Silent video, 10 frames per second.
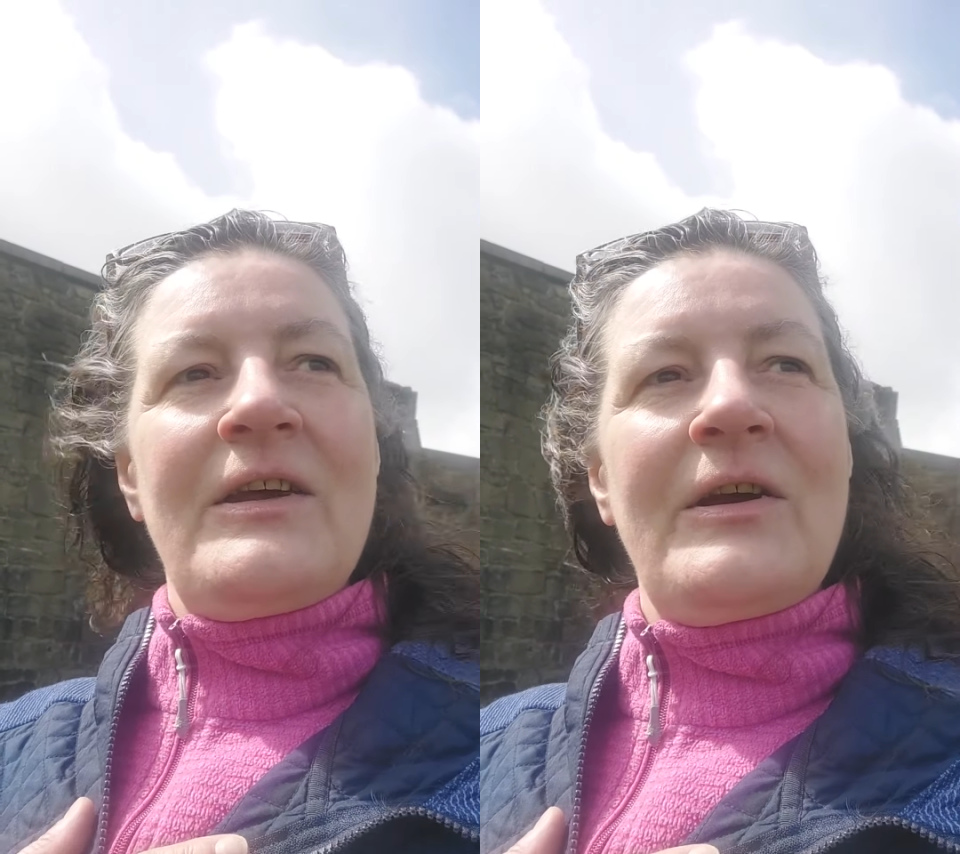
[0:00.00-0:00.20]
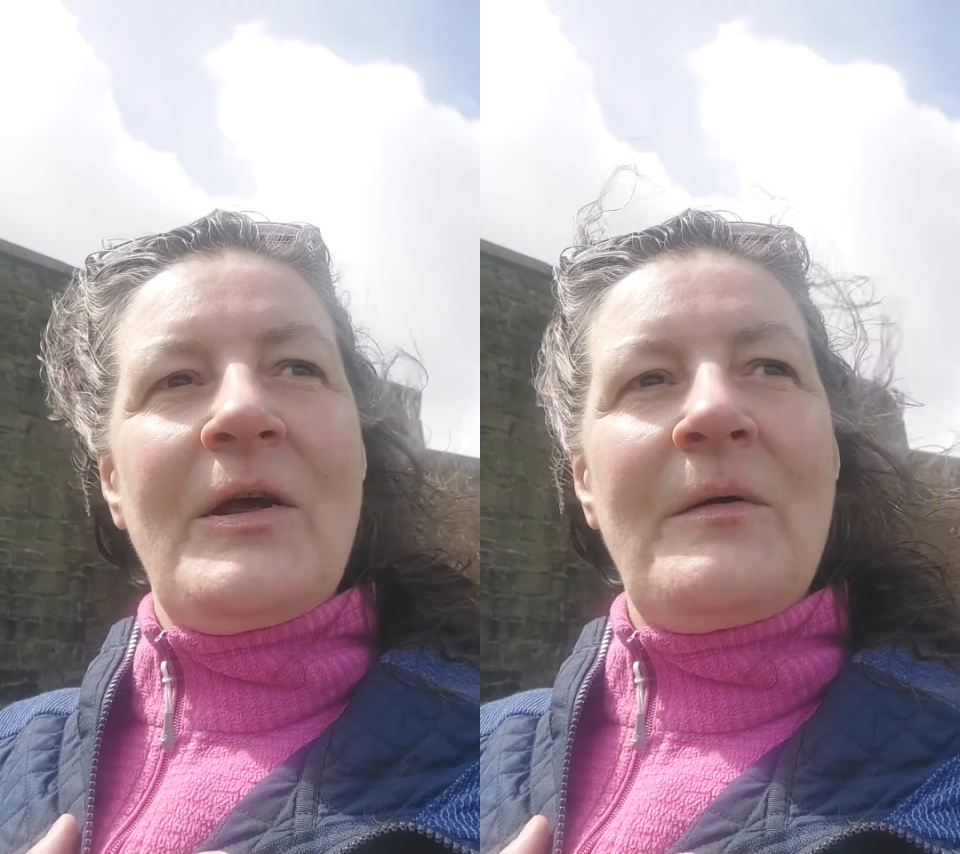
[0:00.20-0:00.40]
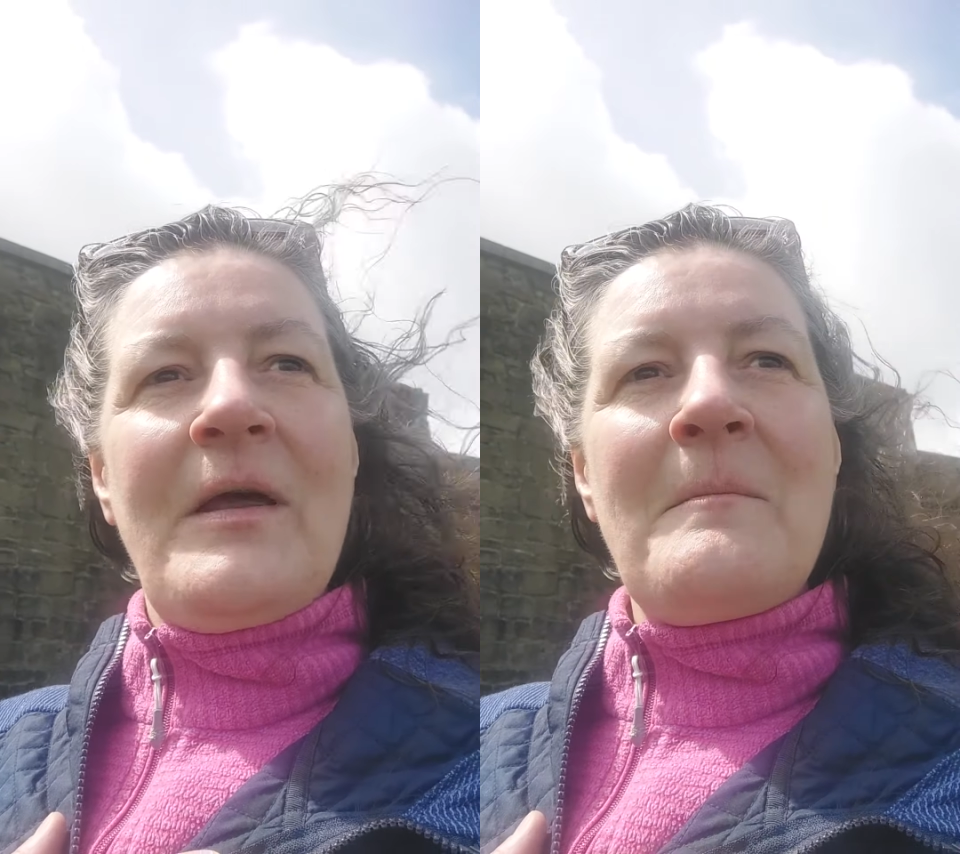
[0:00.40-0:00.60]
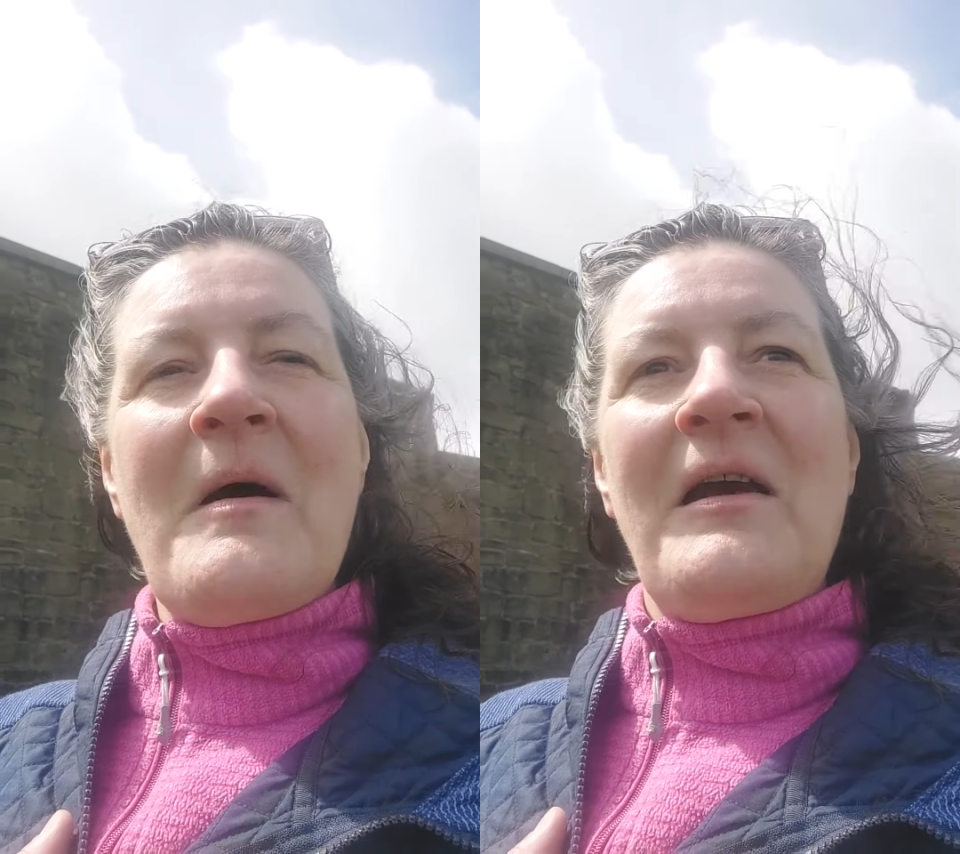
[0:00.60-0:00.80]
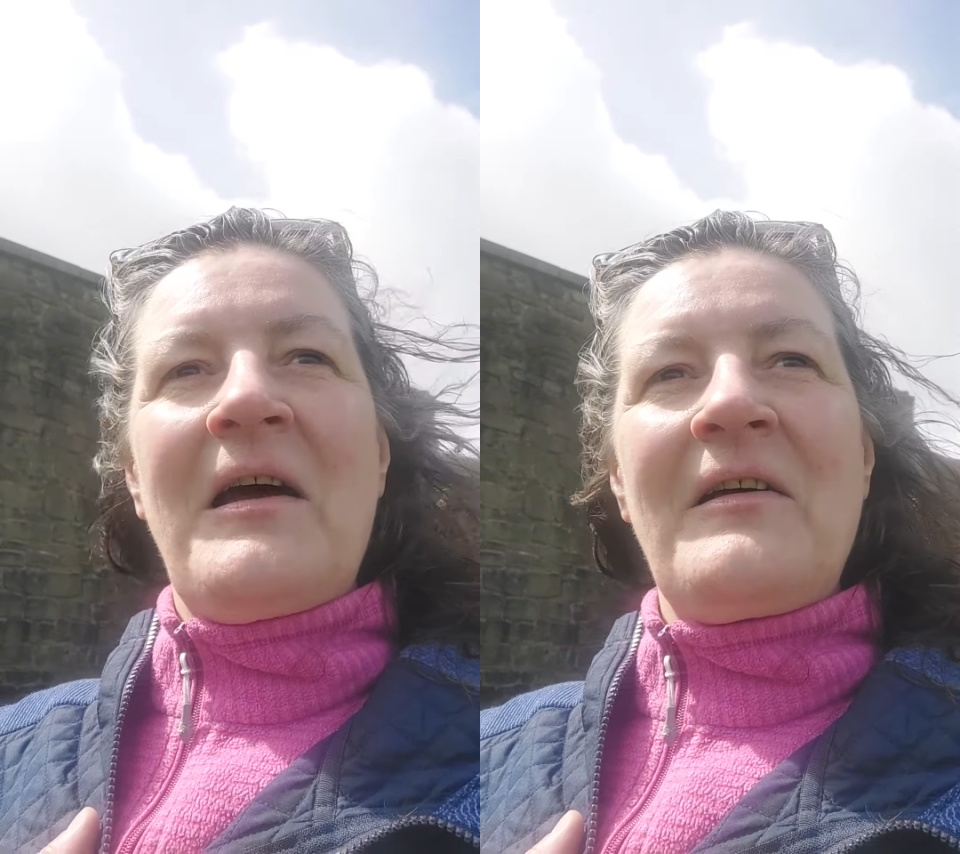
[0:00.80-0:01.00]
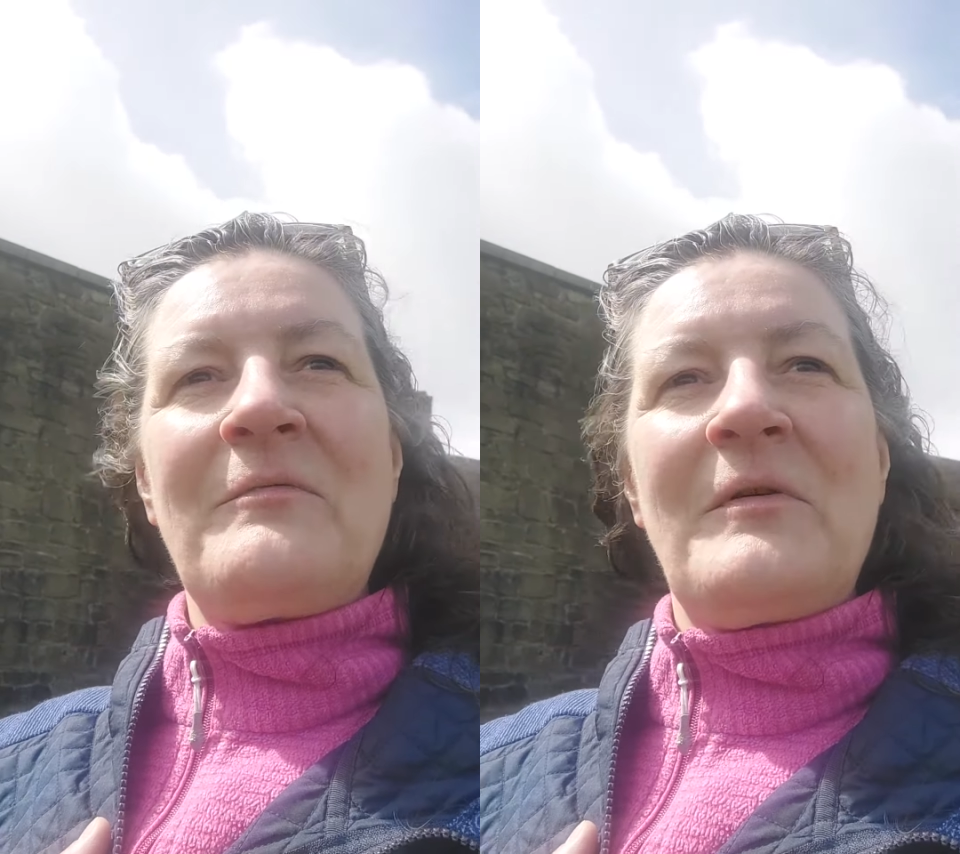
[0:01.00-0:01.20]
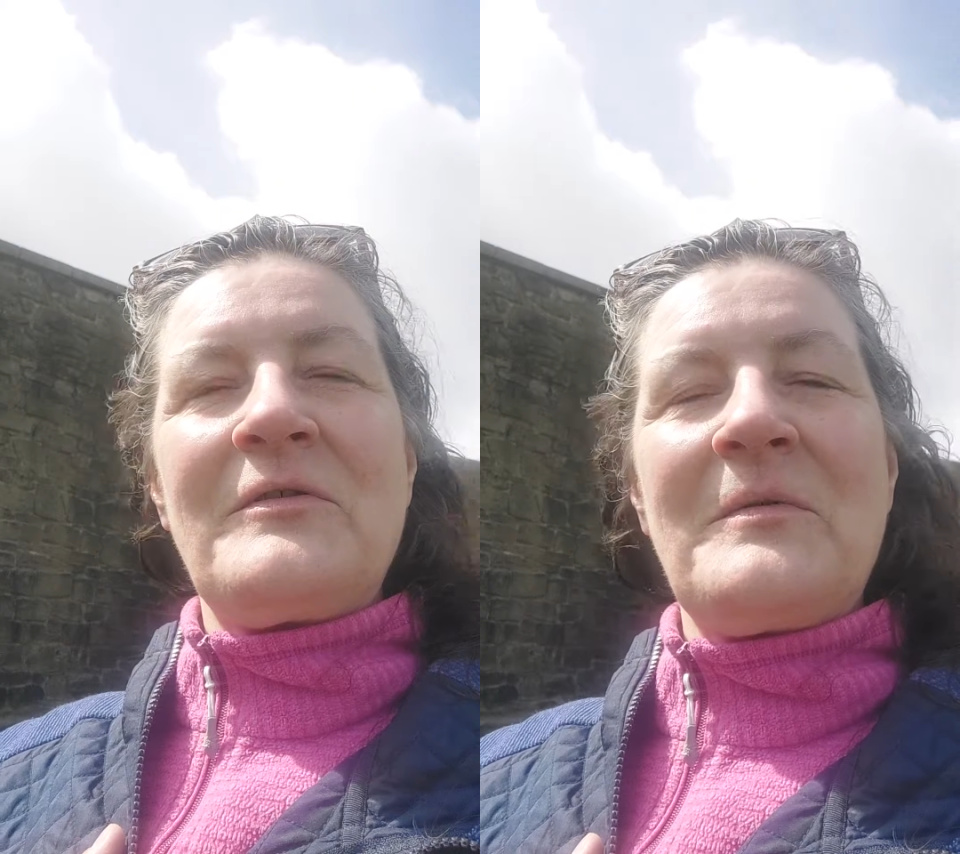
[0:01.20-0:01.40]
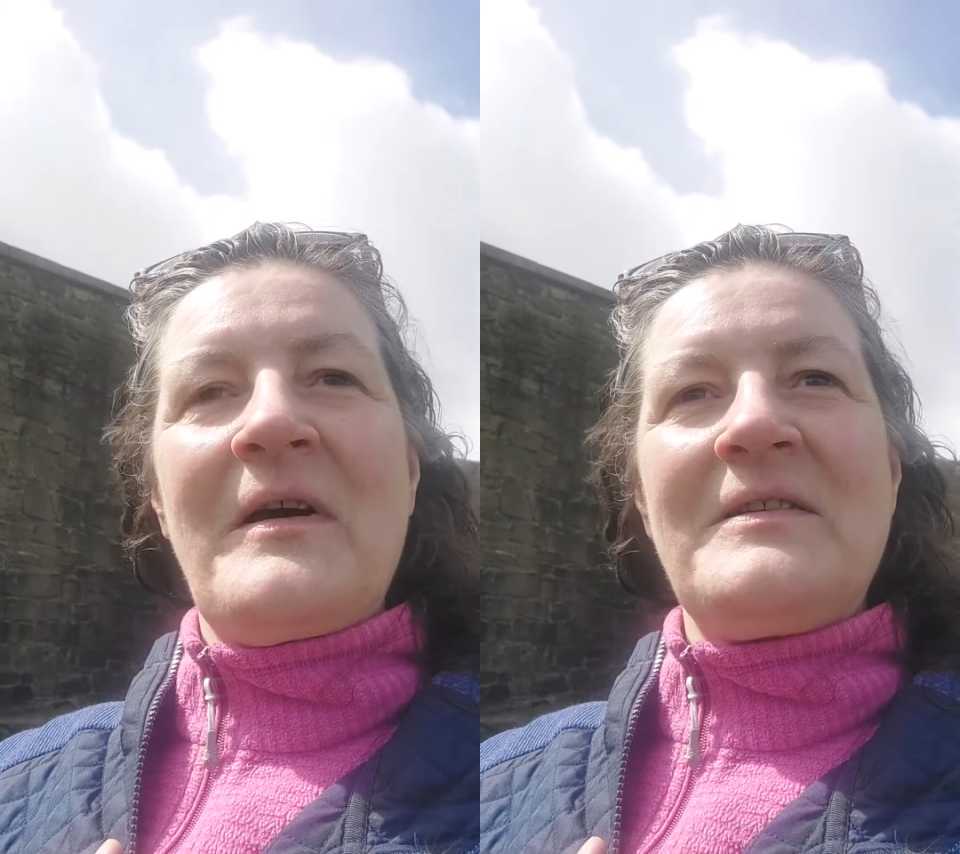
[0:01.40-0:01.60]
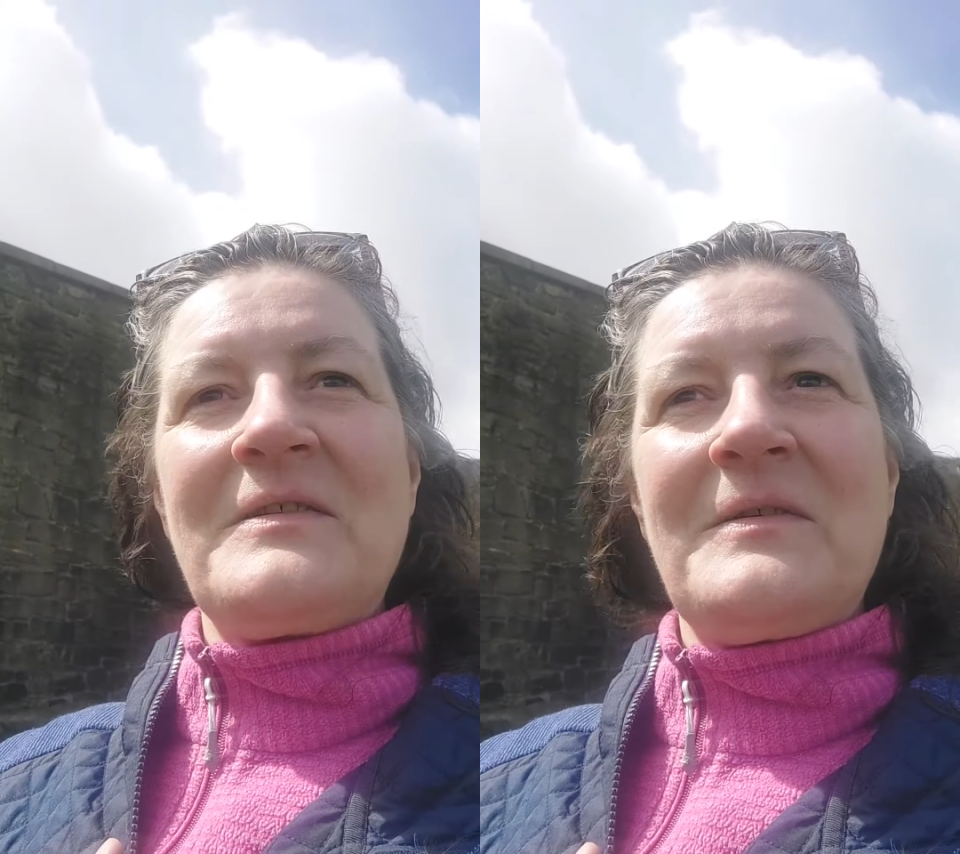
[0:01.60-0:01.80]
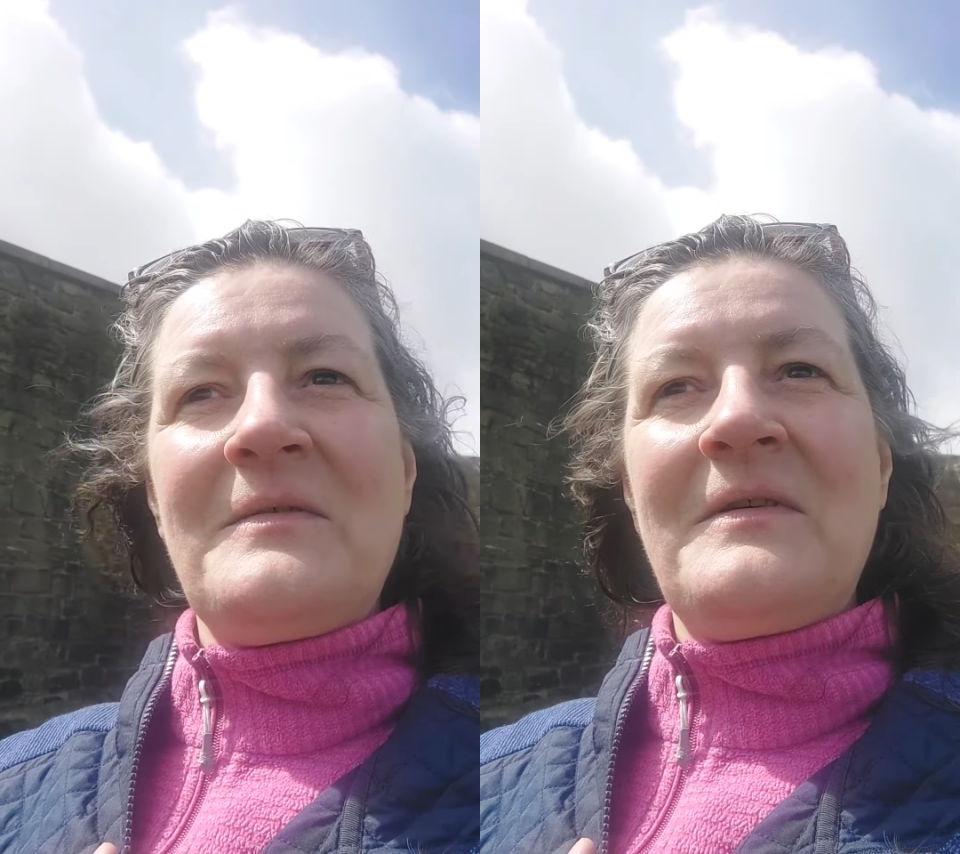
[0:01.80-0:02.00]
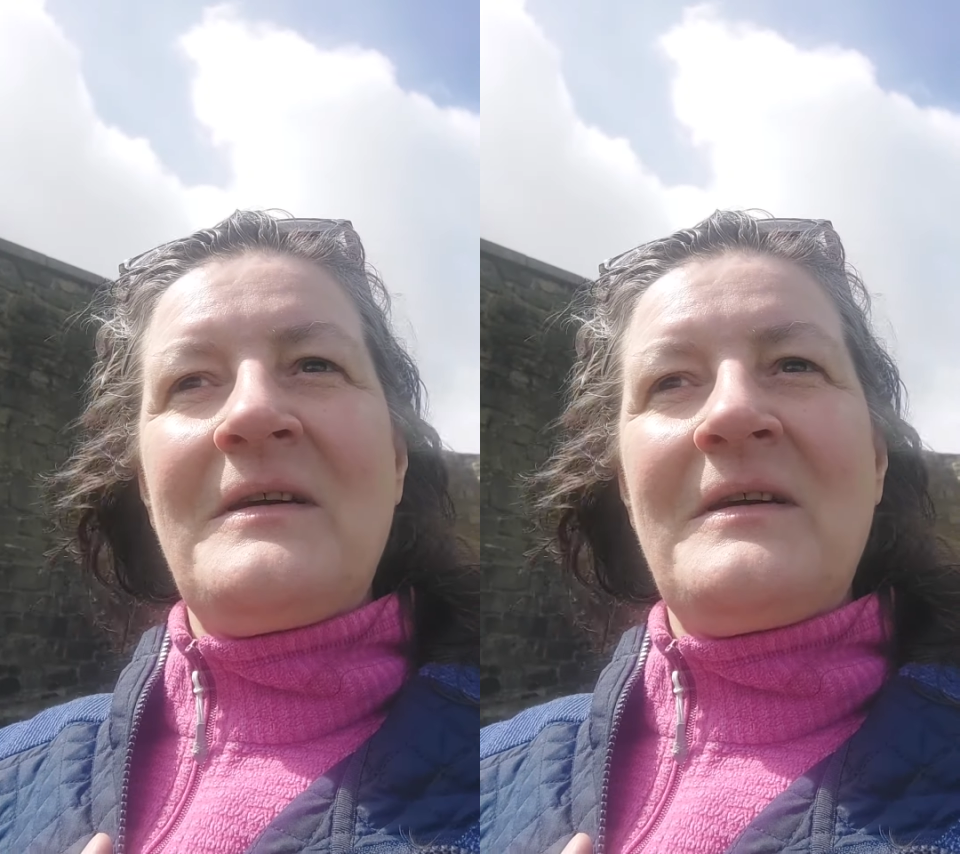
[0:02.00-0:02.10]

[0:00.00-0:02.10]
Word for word: know in my life what do I do